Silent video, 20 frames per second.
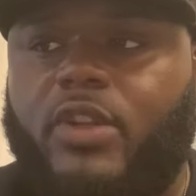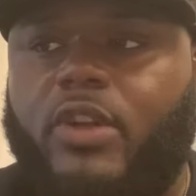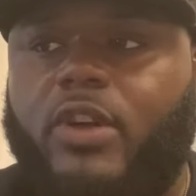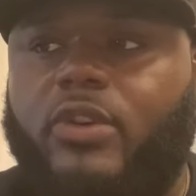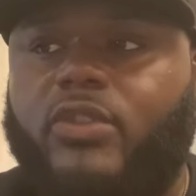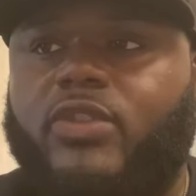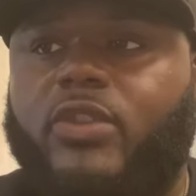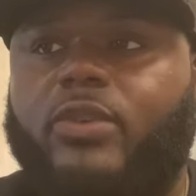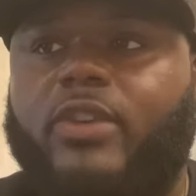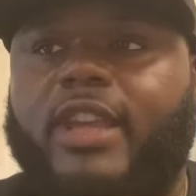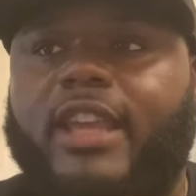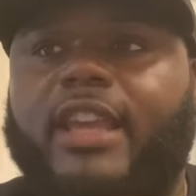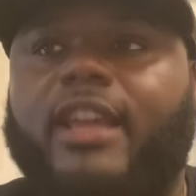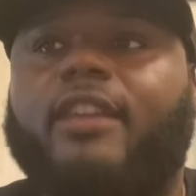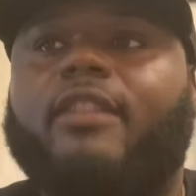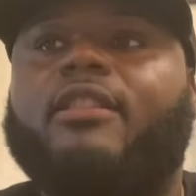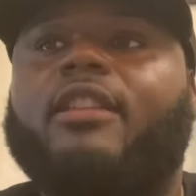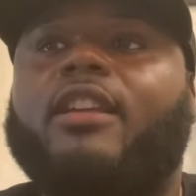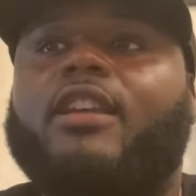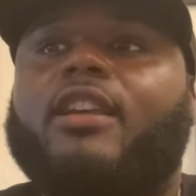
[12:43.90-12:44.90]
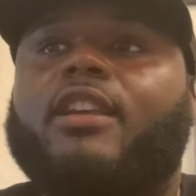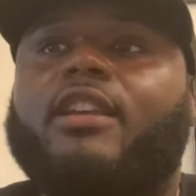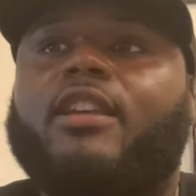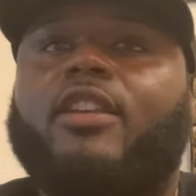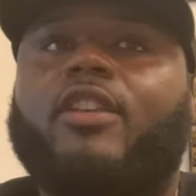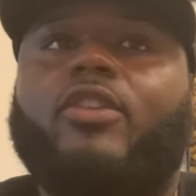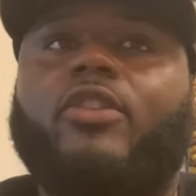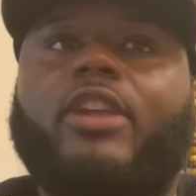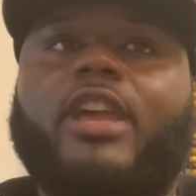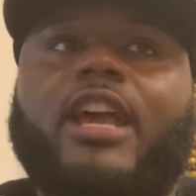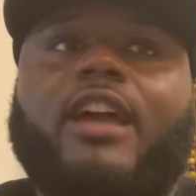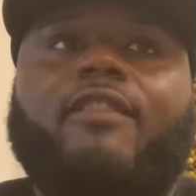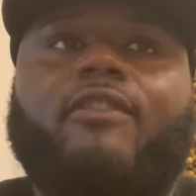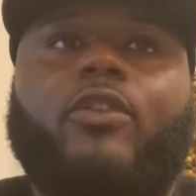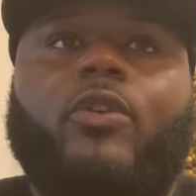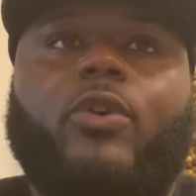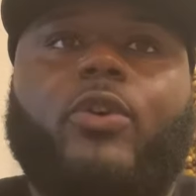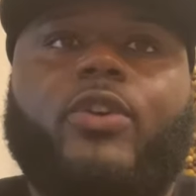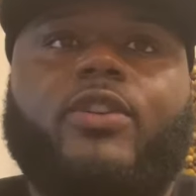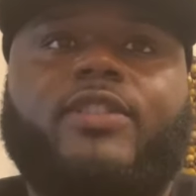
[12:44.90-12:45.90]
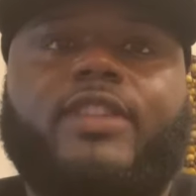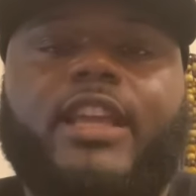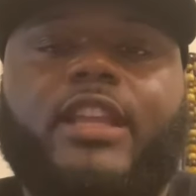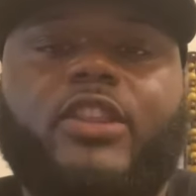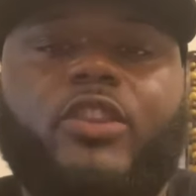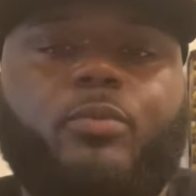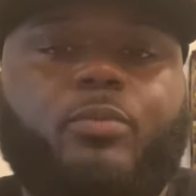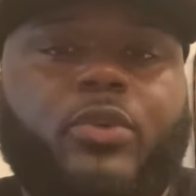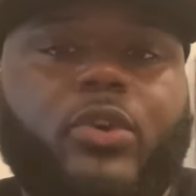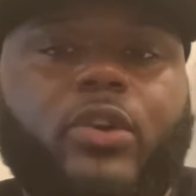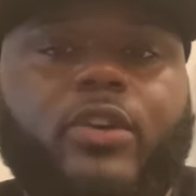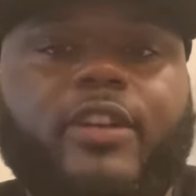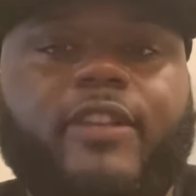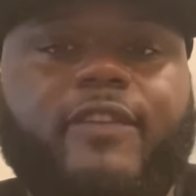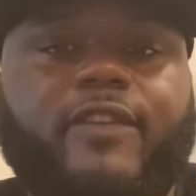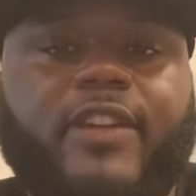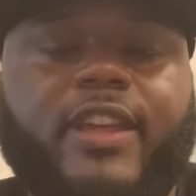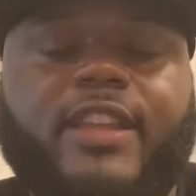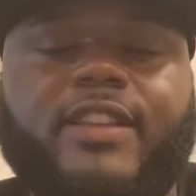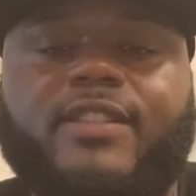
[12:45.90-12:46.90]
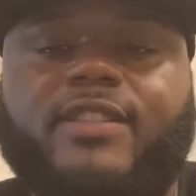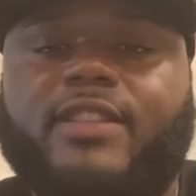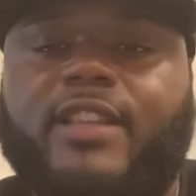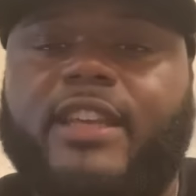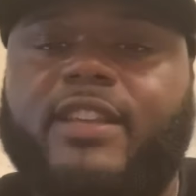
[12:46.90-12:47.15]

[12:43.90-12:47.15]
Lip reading: So yeah, you have orgs that put on events,